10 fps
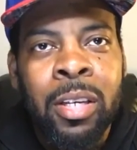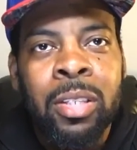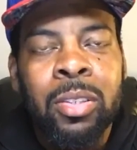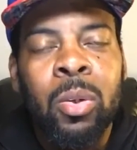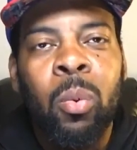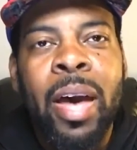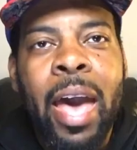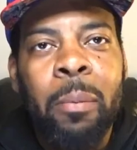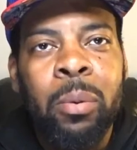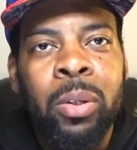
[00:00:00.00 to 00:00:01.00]
So what
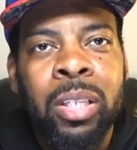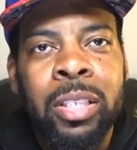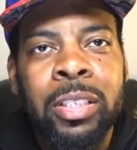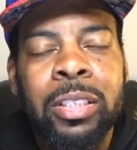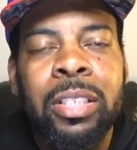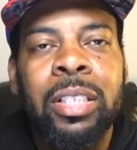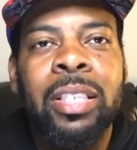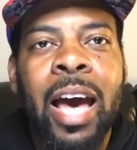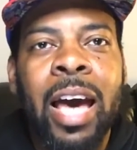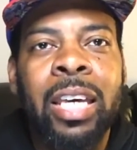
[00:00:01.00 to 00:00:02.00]
happened is, the
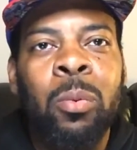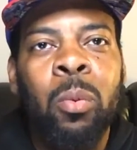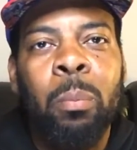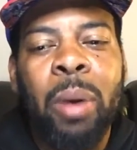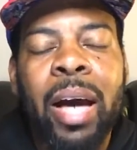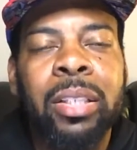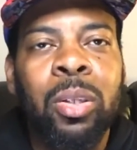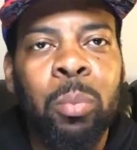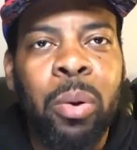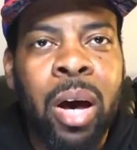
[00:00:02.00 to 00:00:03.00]
guy, he would buy
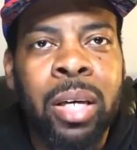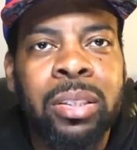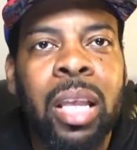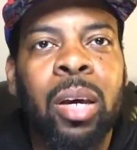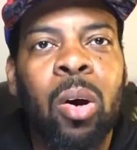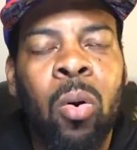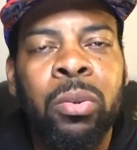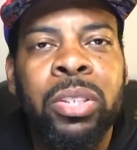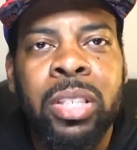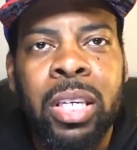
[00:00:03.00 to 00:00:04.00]
coupons like
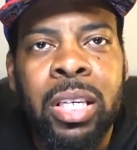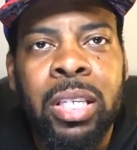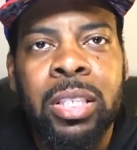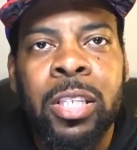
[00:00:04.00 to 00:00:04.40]
overseas,